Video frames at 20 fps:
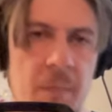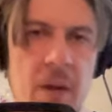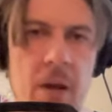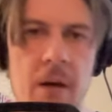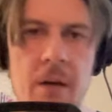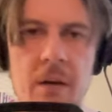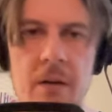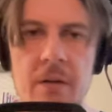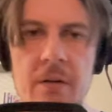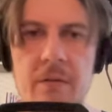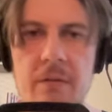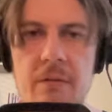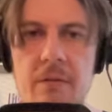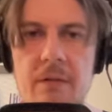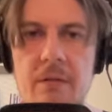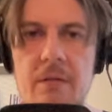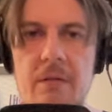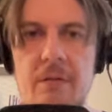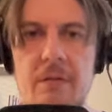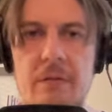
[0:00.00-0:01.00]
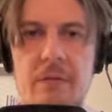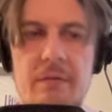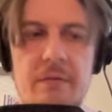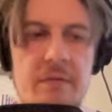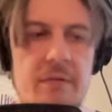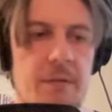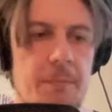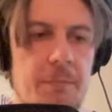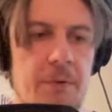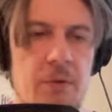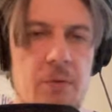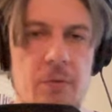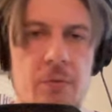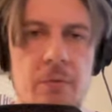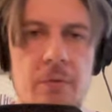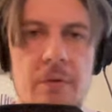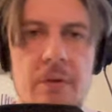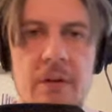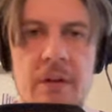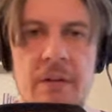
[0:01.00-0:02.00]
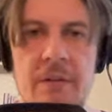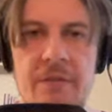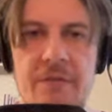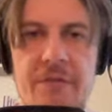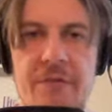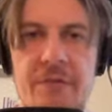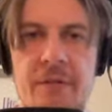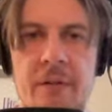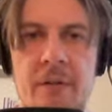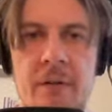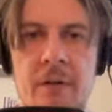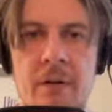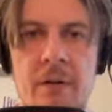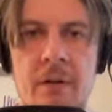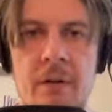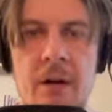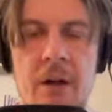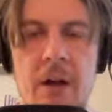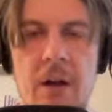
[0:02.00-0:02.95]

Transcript: uh, cpu it's uh,